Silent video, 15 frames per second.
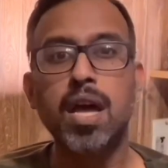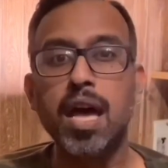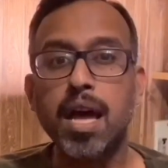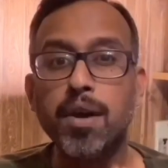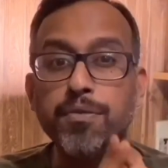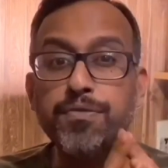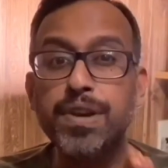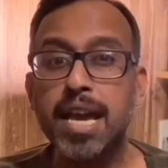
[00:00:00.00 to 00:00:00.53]

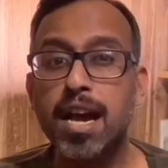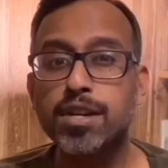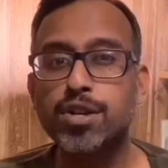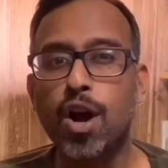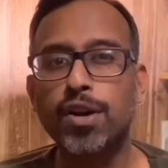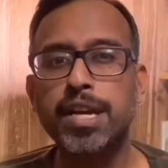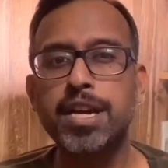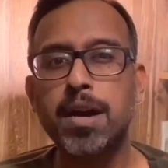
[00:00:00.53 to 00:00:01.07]
We are
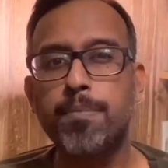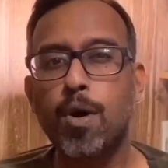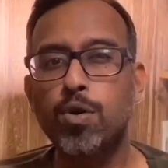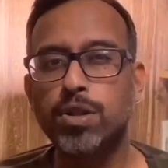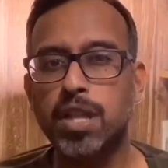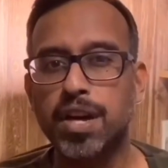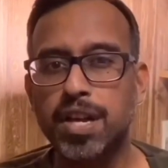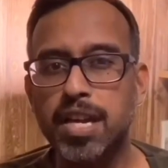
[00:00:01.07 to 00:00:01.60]
talking
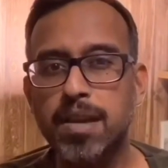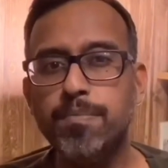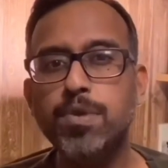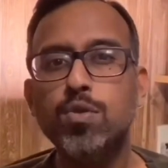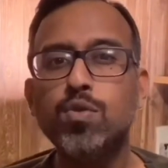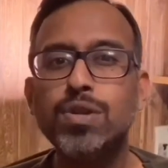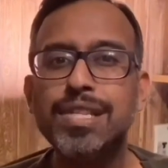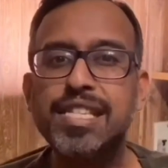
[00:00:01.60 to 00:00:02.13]
about the
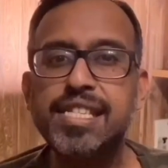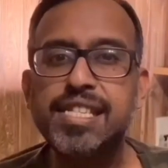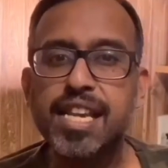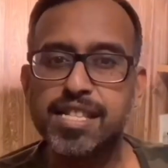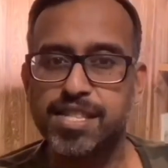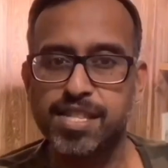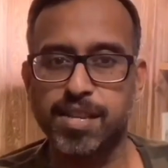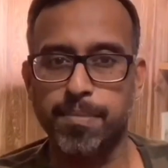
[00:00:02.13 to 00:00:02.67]
immune
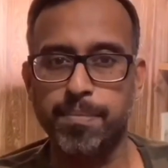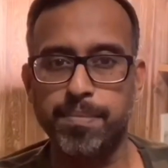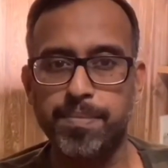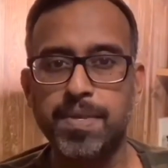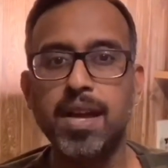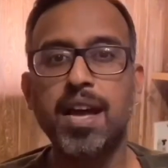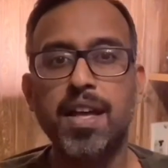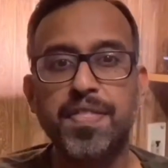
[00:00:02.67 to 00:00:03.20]
system,
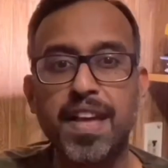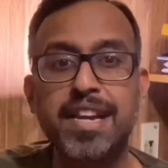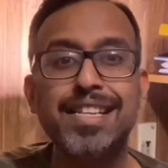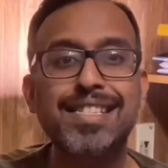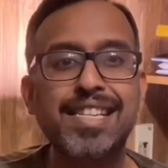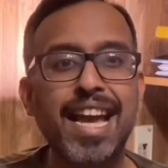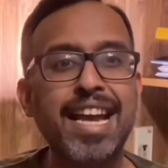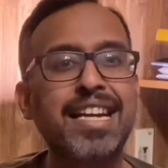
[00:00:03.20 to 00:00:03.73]
that
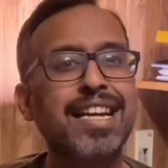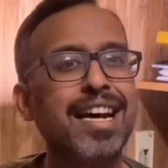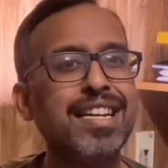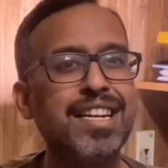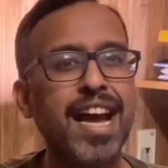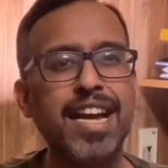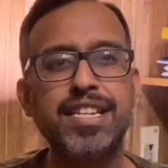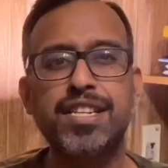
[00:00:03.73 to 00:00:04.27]
is like a
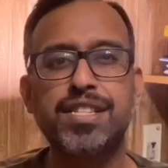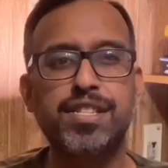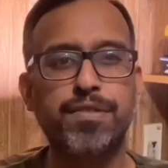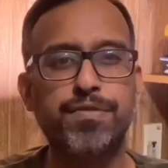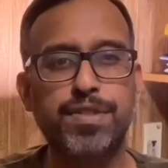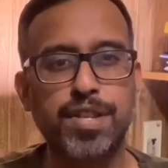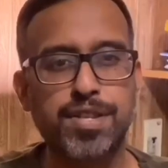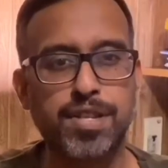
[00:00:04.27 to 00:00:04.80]
digestive
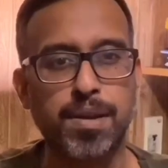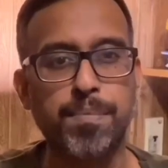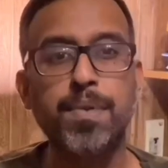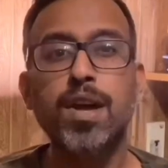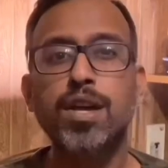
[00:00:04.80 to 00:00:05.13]
system.